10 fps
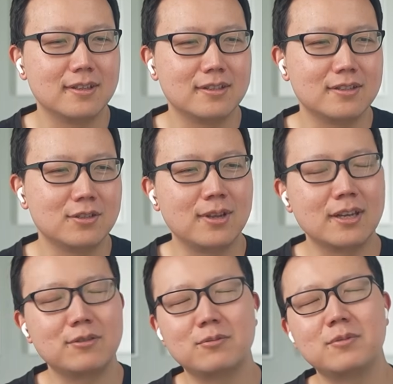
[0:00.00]
so
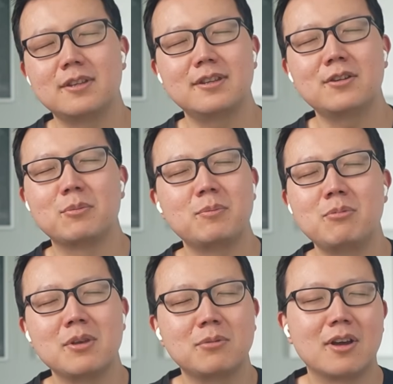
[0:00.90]
like
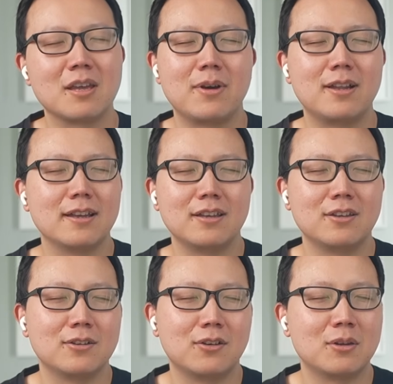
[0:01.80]
people keep talking about like
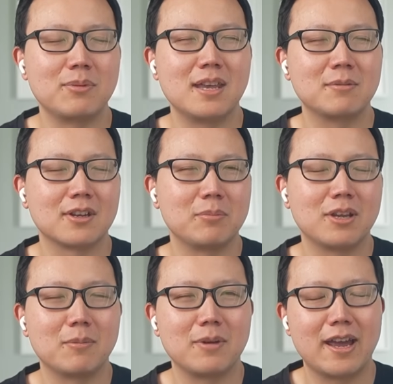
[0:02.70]
all the PMs gonna
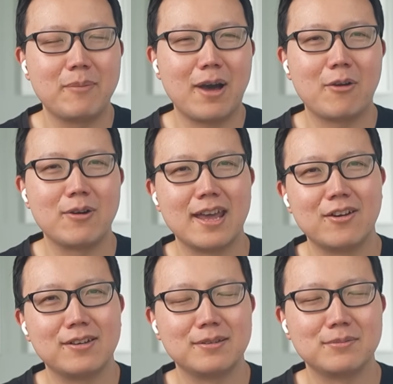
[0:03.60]
become AI power
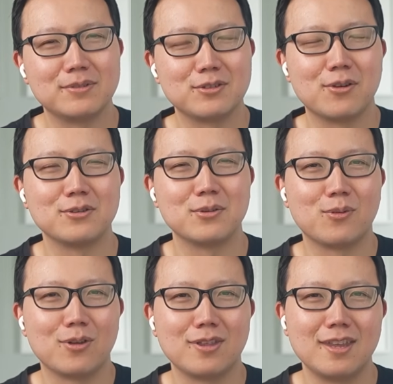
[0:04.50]
now and so on and so
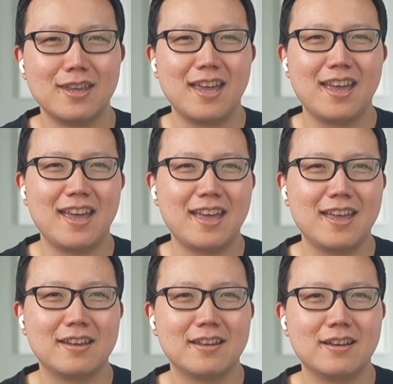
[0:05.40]
forth,
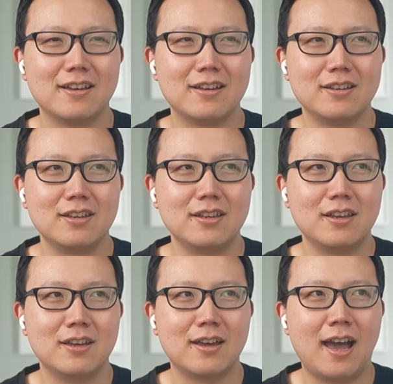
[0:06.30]
and
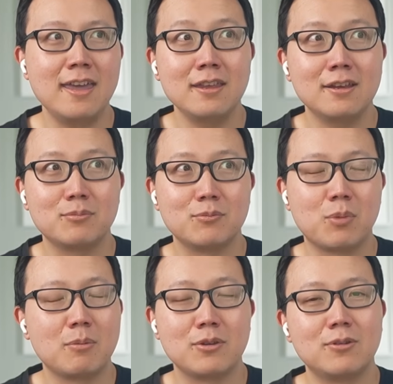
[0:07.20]
I think
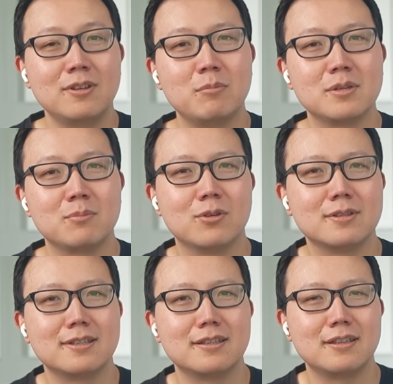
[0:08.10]
probably your team is
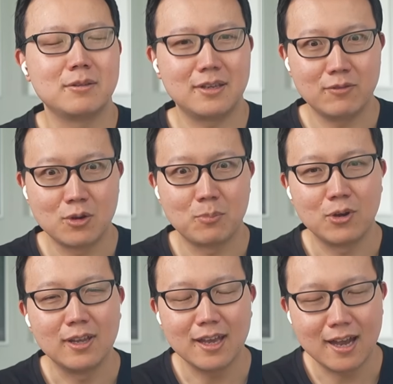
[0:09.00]
most given you're
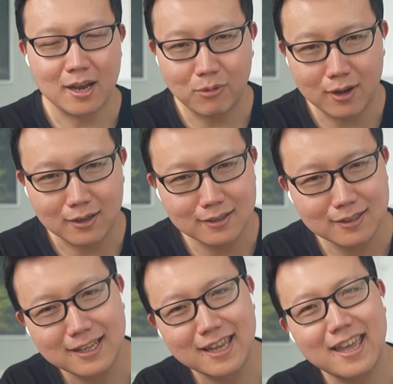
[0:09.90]
building an AI product
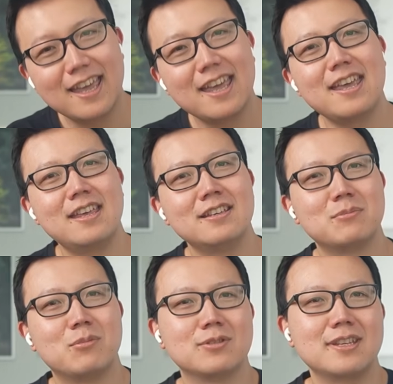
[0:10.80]
is the
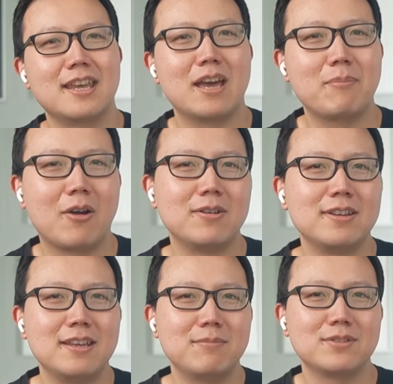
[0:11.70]
most AI powered
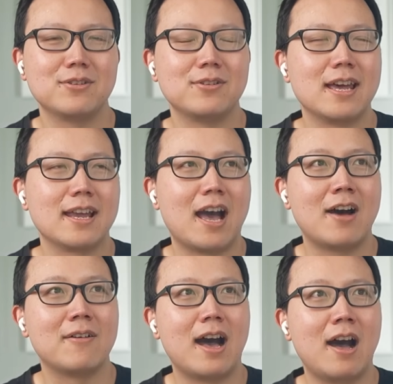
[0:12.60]
team. So like
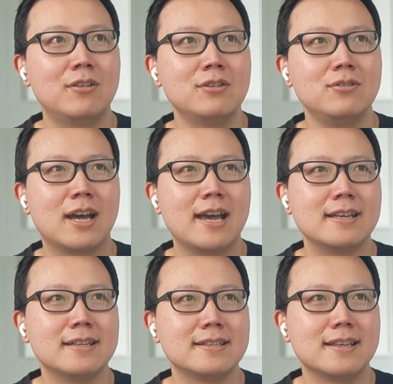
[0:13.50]
how do you
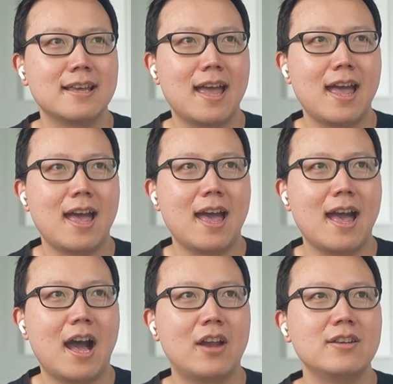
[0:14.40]
guys
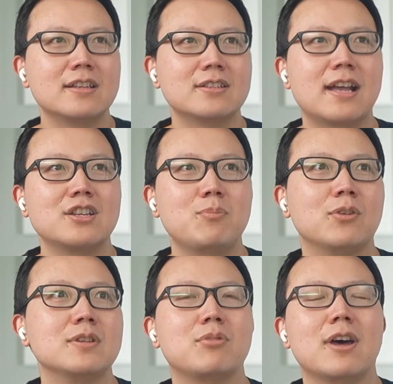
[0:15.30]
actually
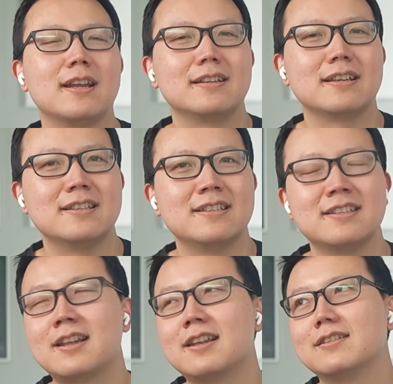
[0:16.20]
build this product? Like it's
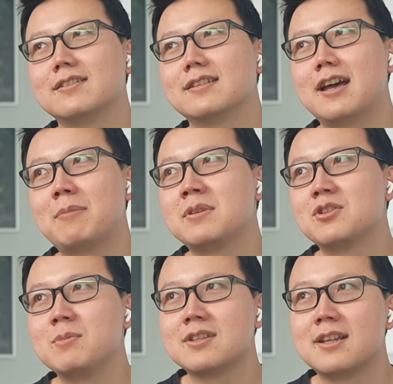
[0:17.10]
not, I'm
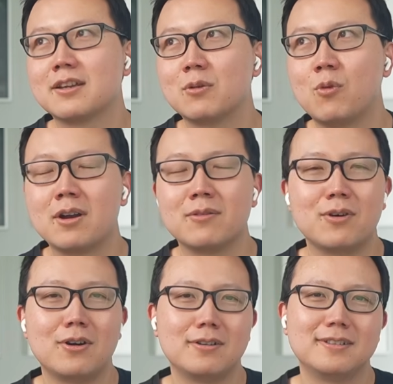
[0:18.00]
assuming it's not like a
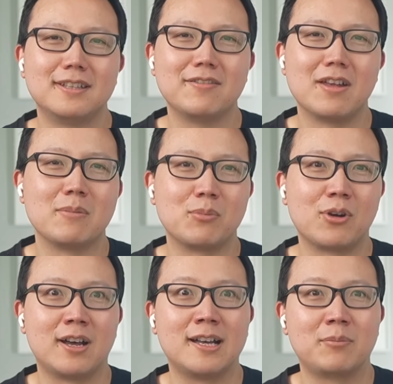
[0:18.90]
waterfall development
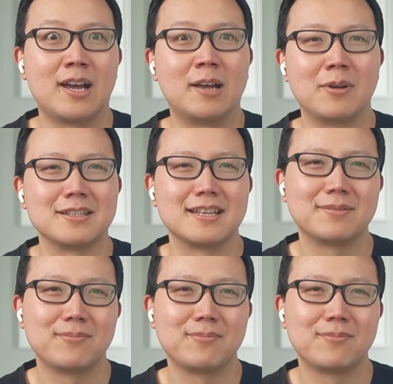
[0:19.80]
process.